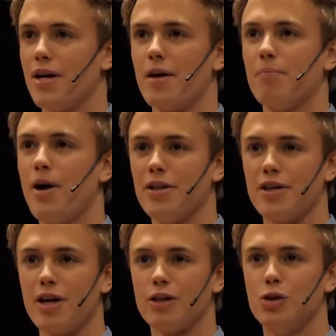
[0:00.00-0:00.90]
that by the
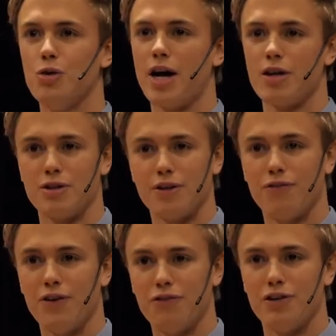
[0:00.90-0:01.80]
year
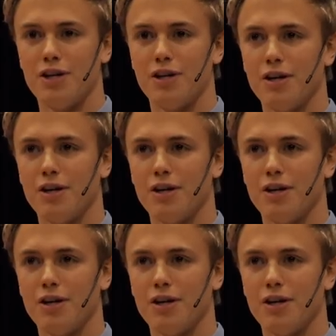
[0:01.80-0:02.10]
2050,